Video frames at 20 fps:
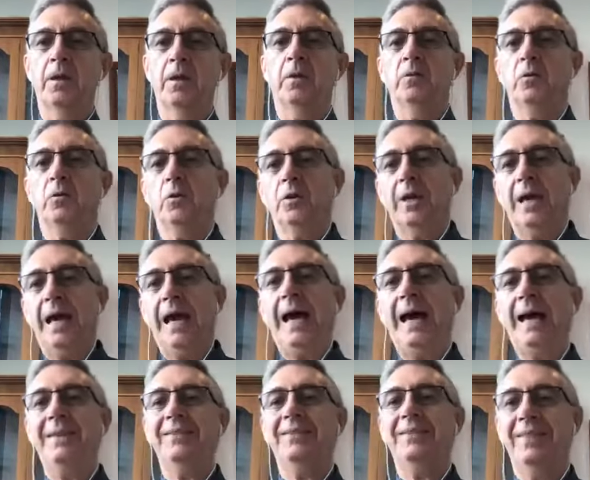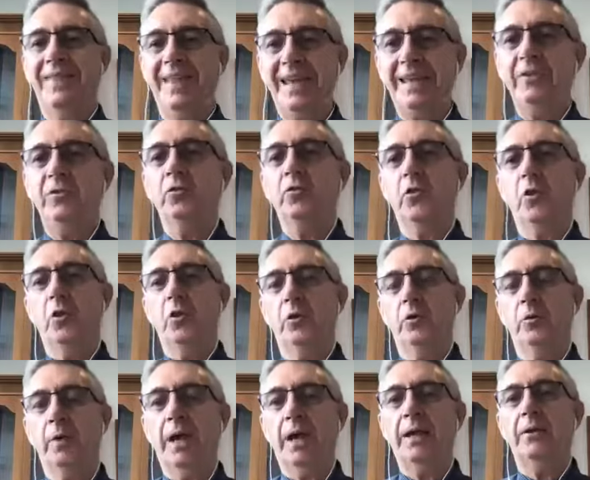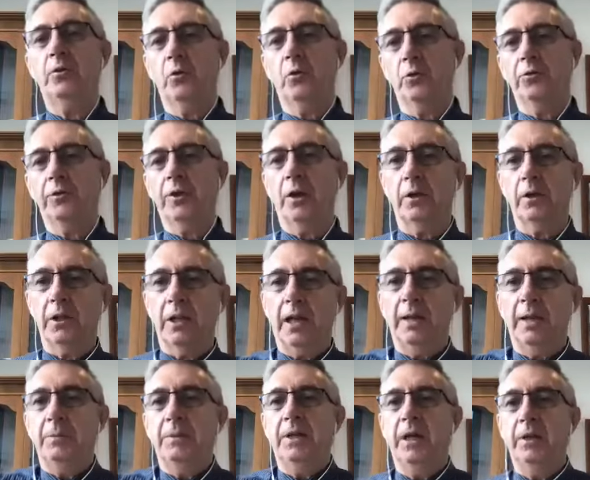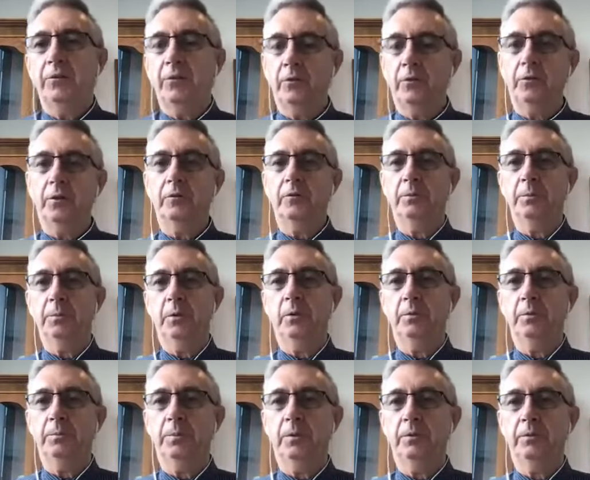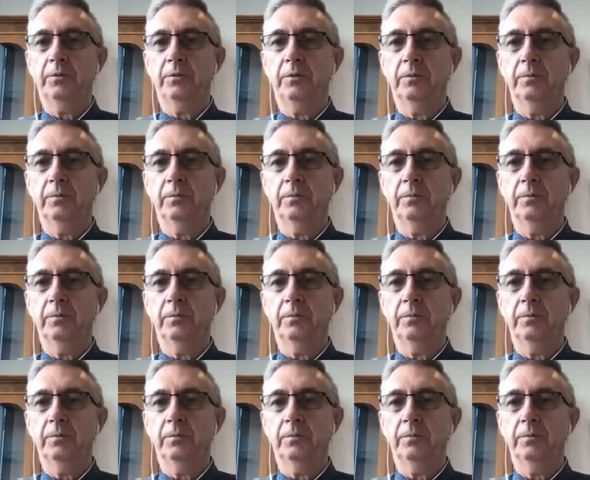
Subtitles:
You can't then turn around and also claim it as a self-employed person,